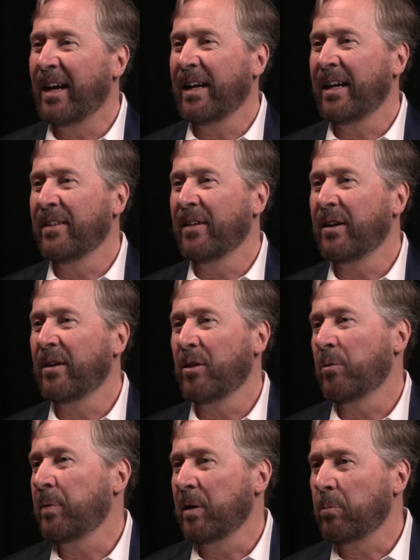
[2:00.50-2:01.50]
And then
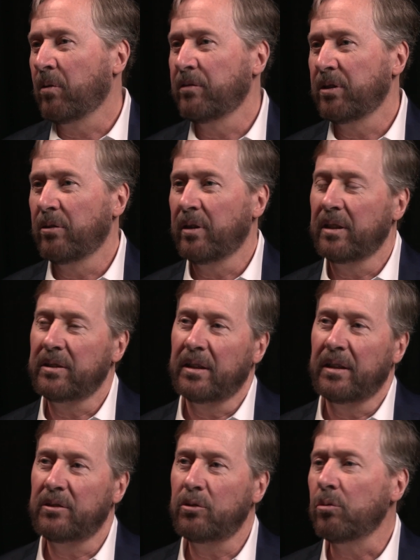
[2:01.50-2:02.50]
other people view it as
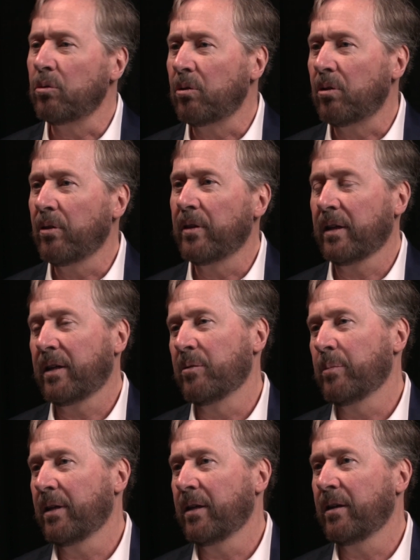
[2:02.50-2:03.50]
a tool that can
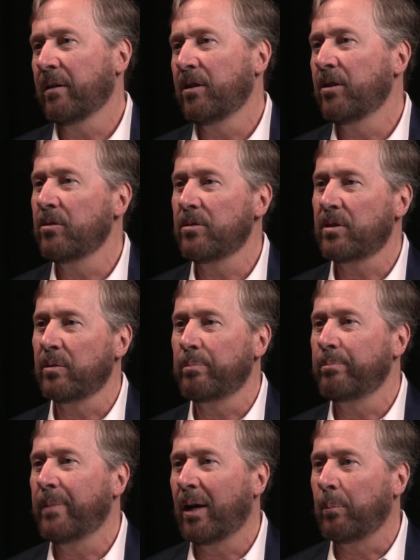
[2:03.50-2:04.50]
be used to
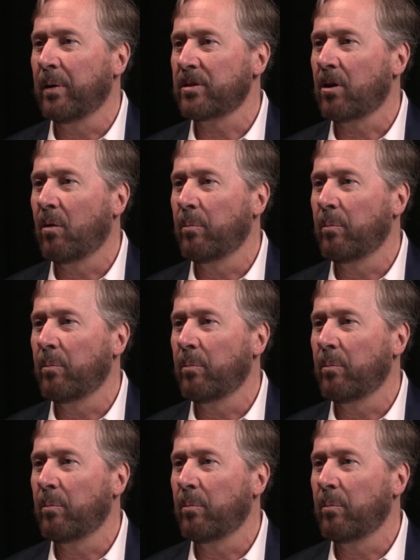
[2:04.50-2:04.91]
help us all